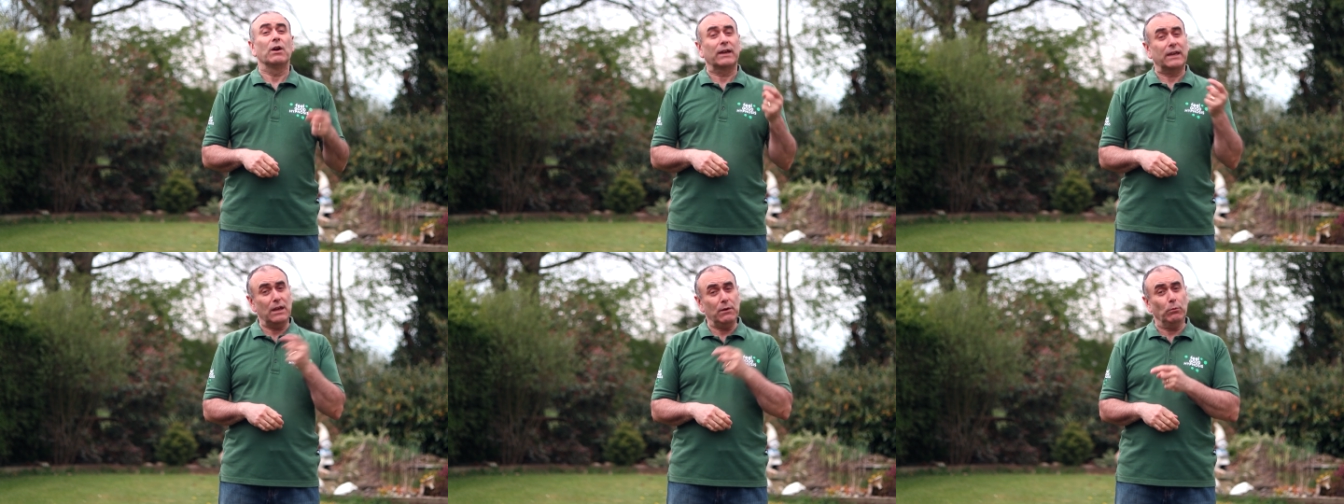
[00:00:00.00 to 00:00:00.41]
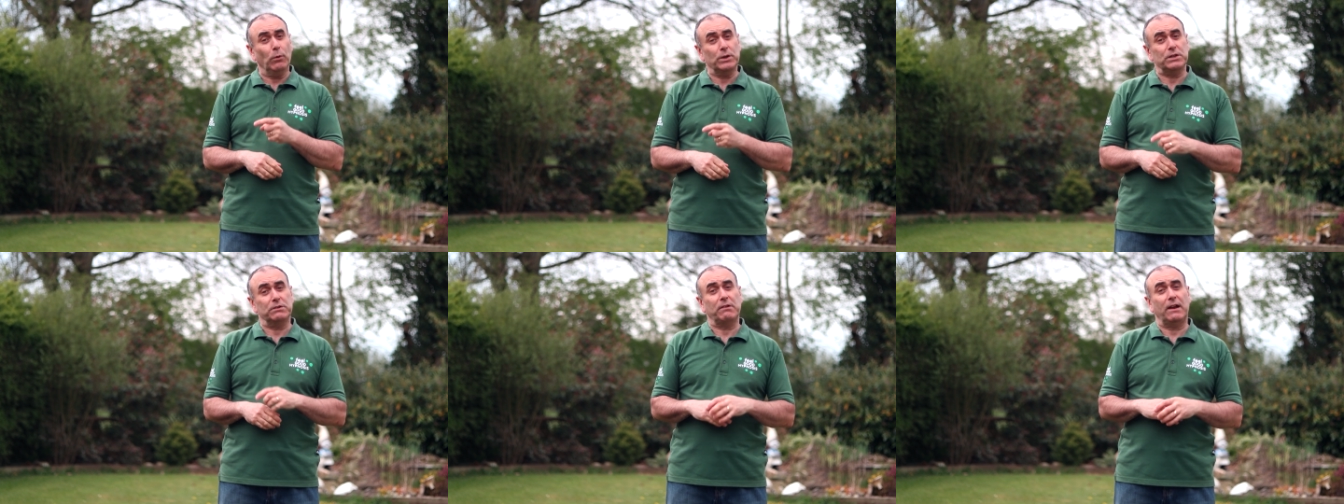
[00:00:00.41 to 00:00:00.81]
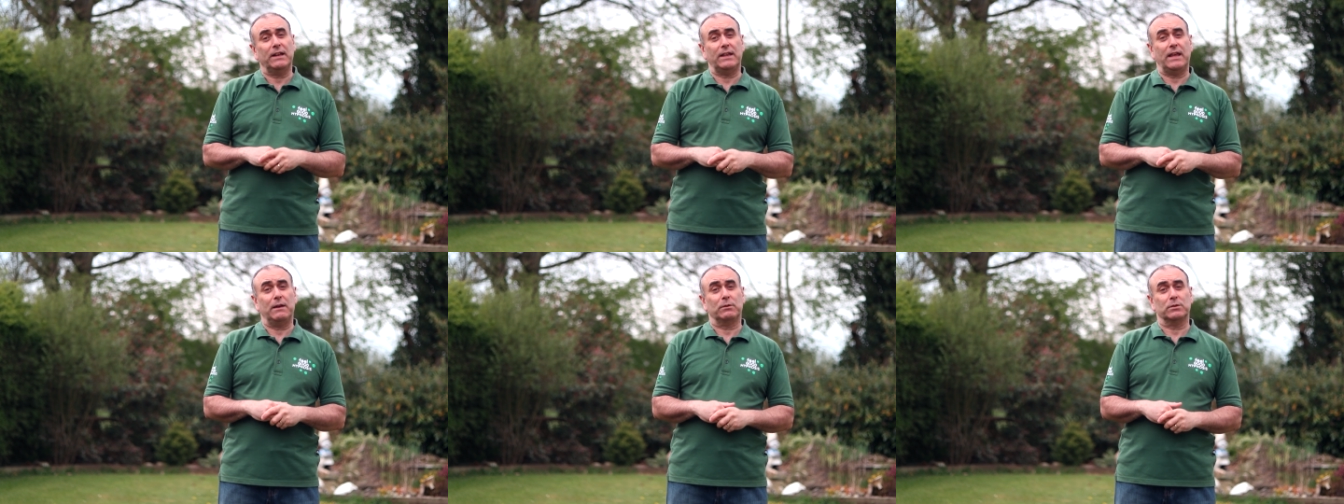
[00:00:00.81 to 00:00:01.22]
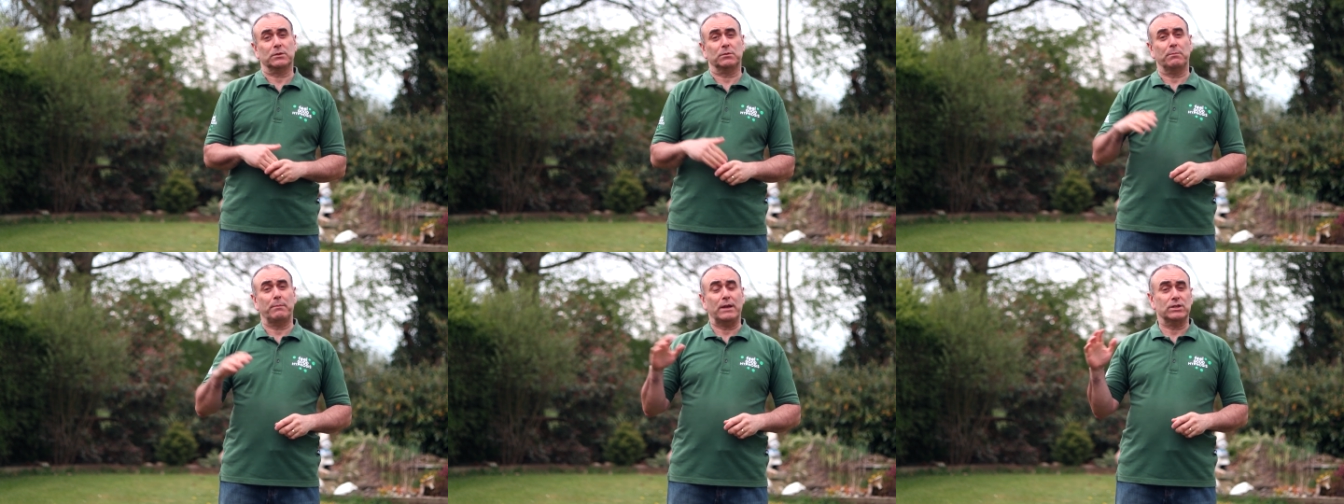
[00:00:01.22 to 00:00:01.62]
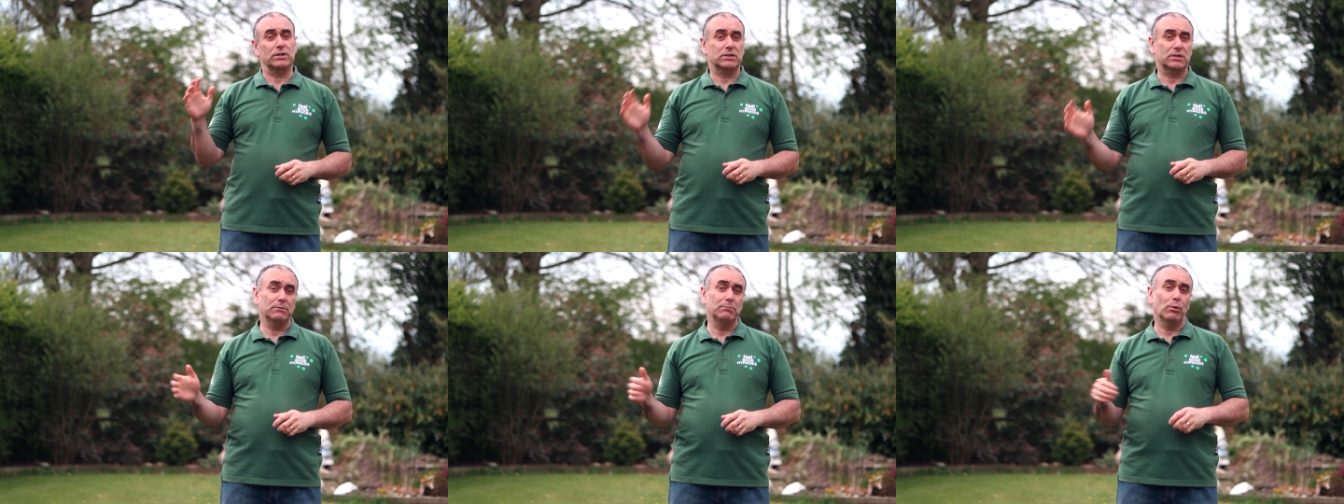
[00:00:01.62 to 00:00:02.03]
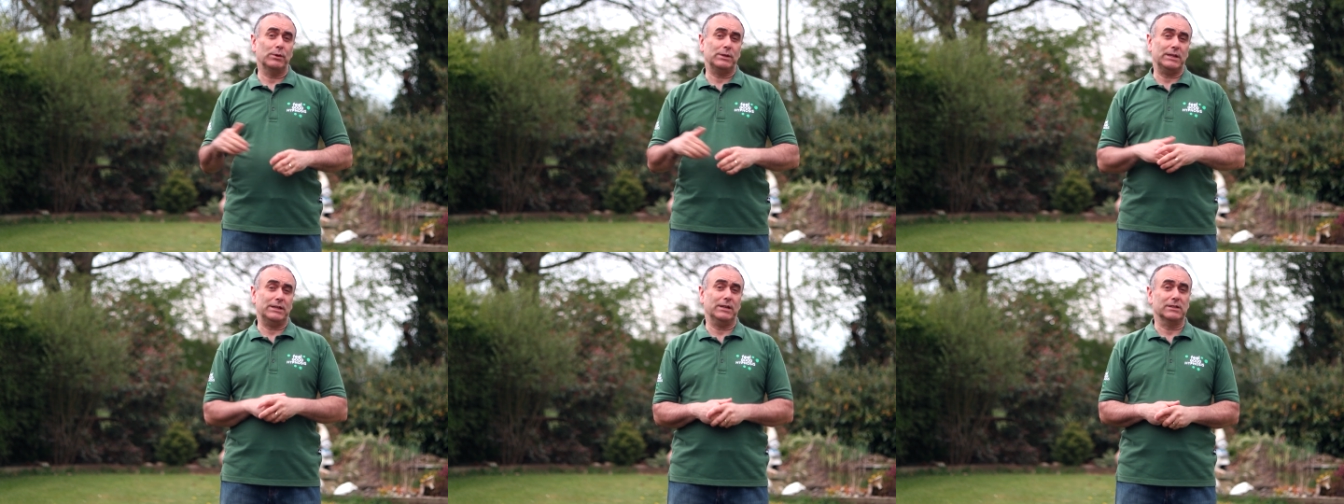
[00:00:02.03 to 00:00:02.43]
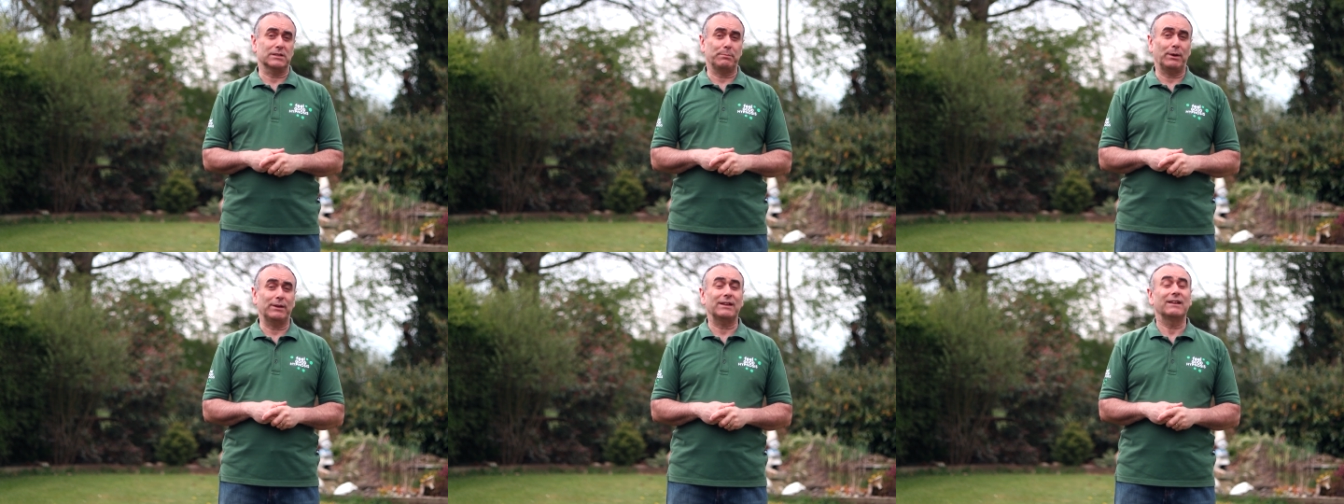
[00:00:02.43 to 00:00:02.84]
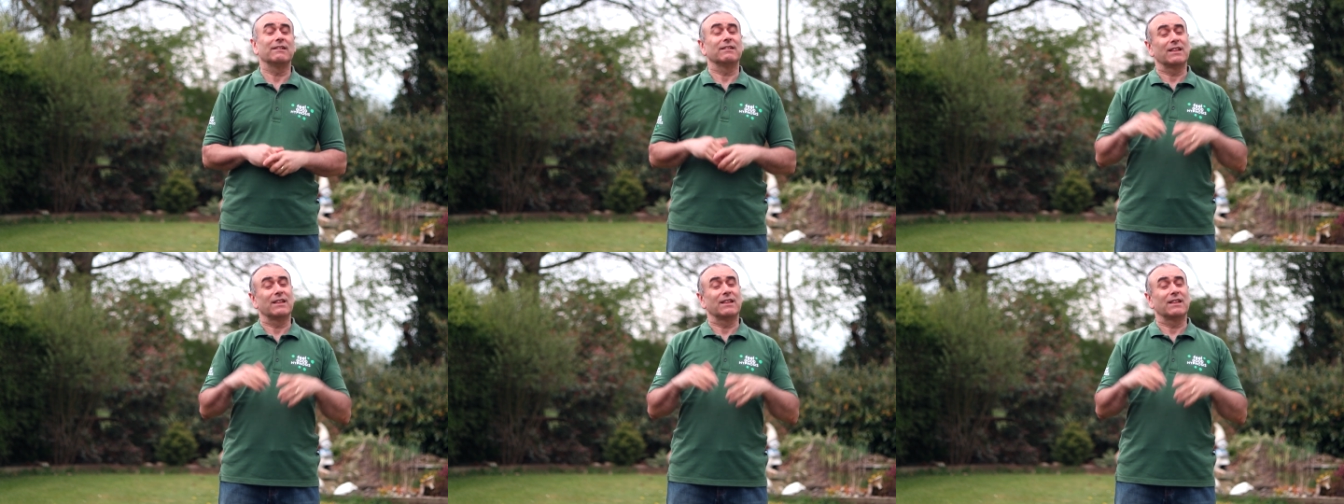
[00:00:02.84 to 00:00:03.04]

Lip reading: keep watching right at the end because I'm going to mention some more details about